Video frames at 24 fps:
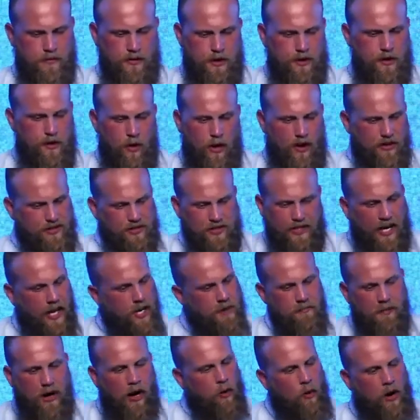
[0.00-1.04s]
I know I've
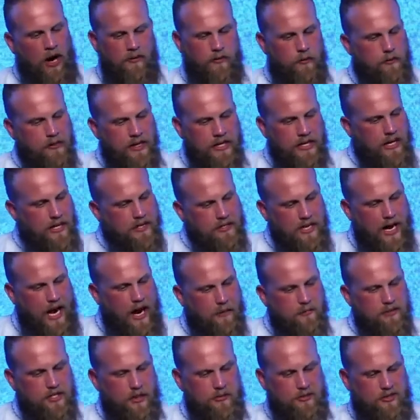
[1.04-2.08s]
scared my wife many a
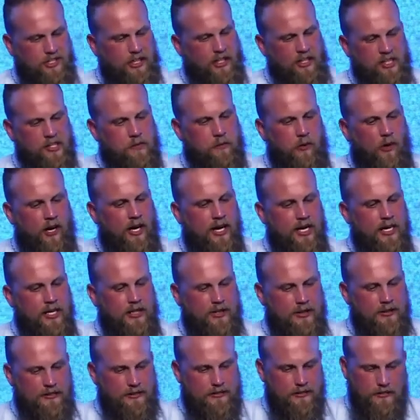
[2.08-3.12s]
times upstairs
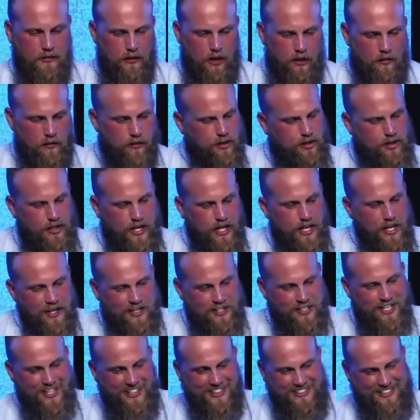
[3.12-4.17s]
praying
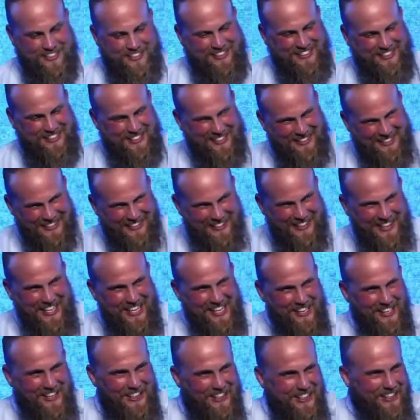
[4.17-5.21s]
overseas.
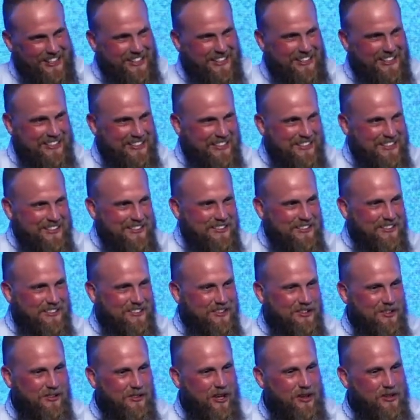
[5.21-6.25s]

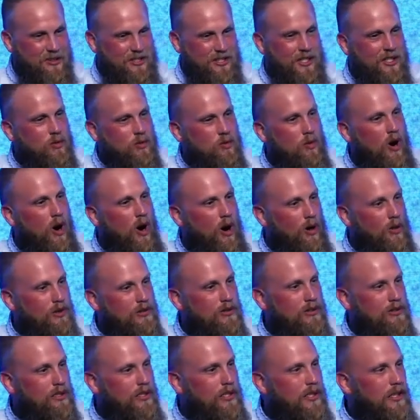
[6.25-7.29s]
and through those thin
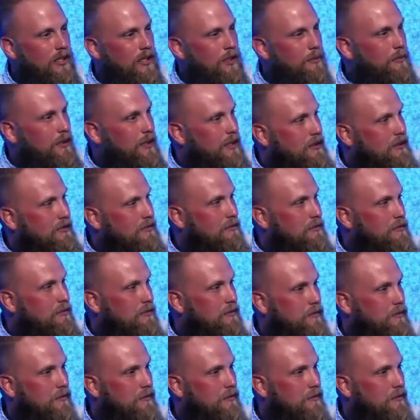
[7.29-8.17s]
walls, she hear me and